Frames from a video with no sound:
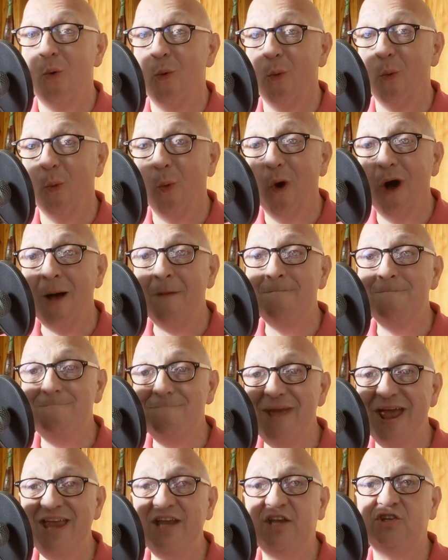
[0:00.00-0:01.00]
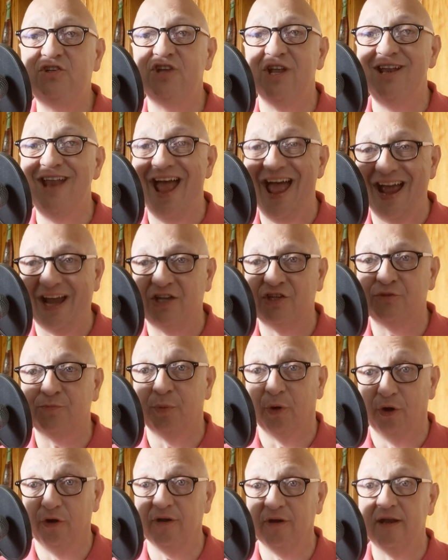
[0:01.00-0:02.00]
What makes an
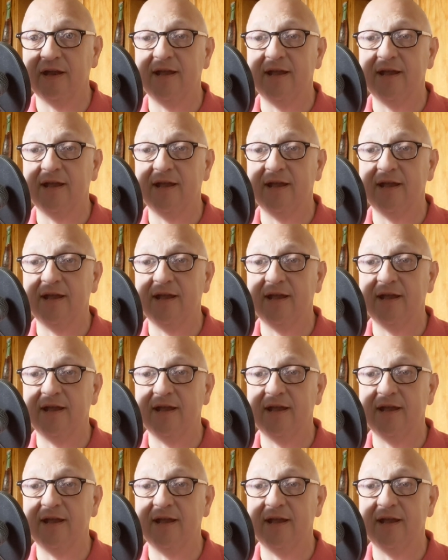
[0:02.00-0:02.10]
expert?